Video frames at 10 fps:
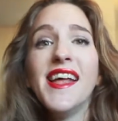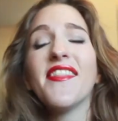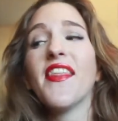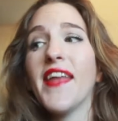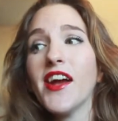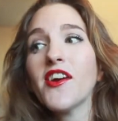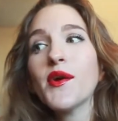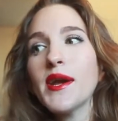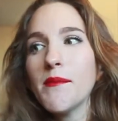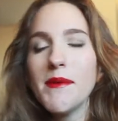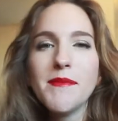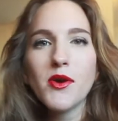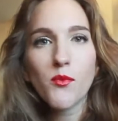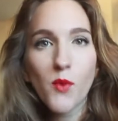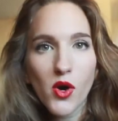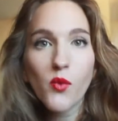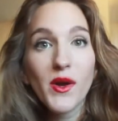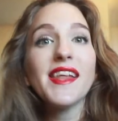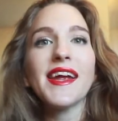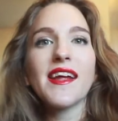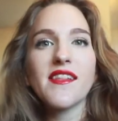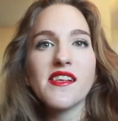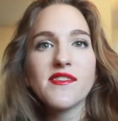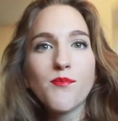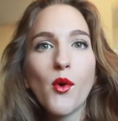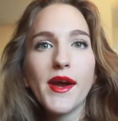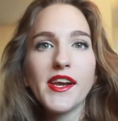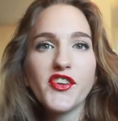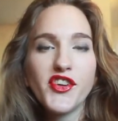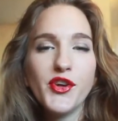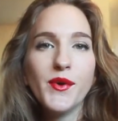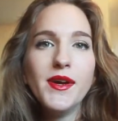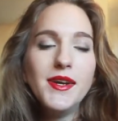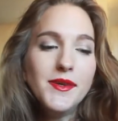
then they are going to be more willing at this point to